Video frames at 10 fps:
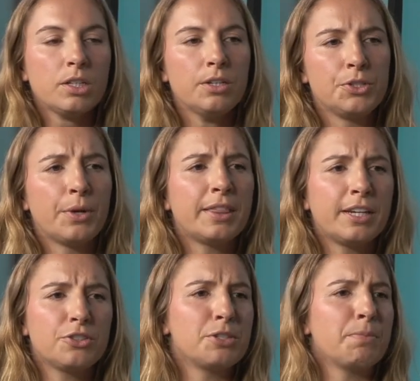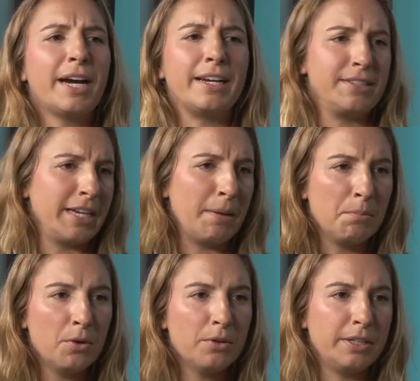So I think just by
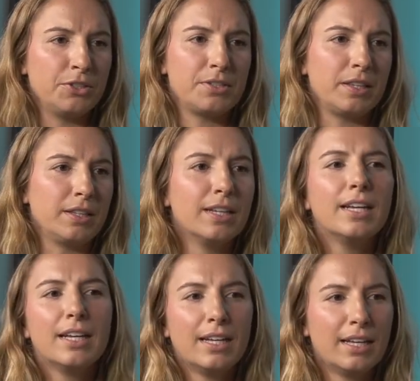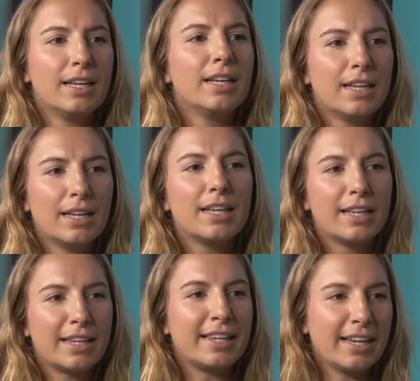example and just That's where that big
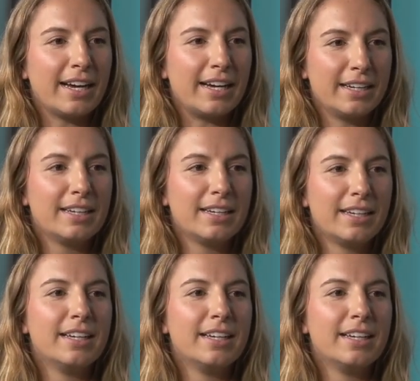film comes in, the